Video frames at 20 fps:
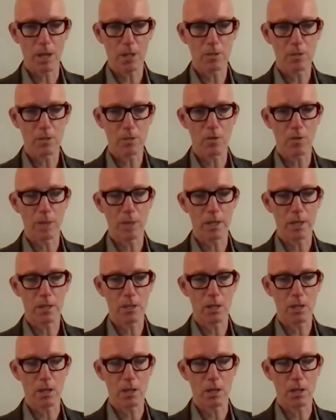Bartov
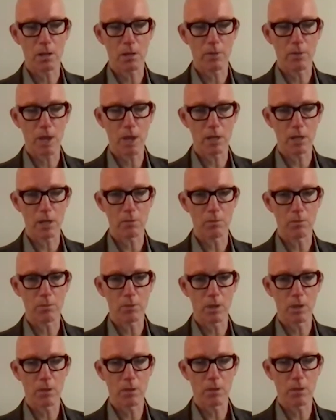makes a, a valuable
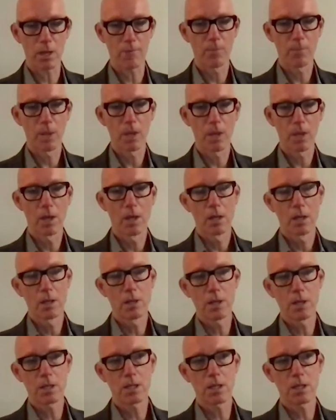point there.
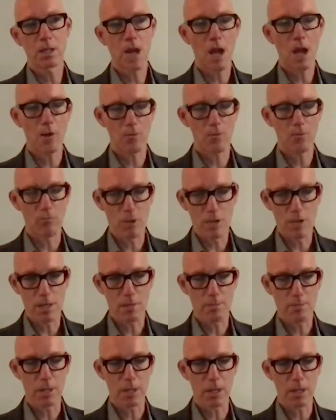This can't
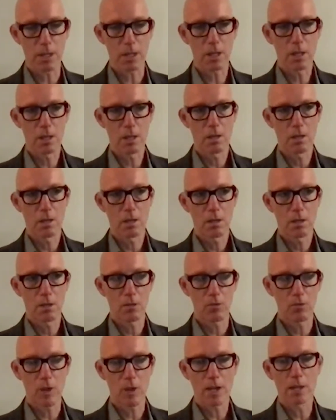really be
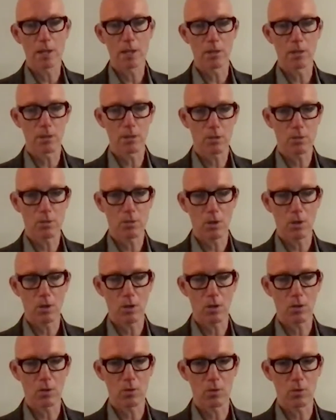narrated into a
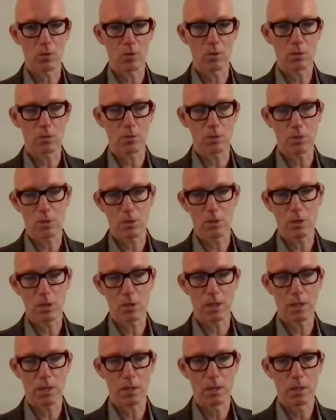Holocaust or
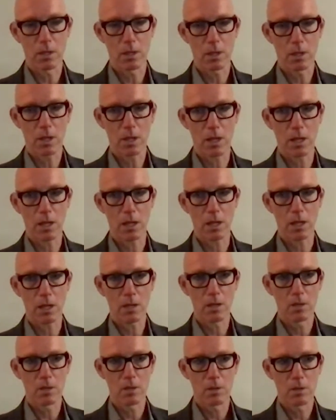certainly
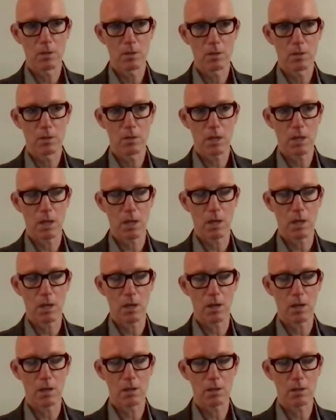a
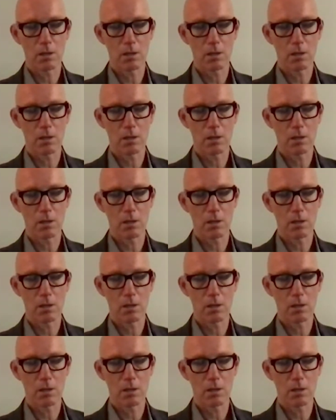uh,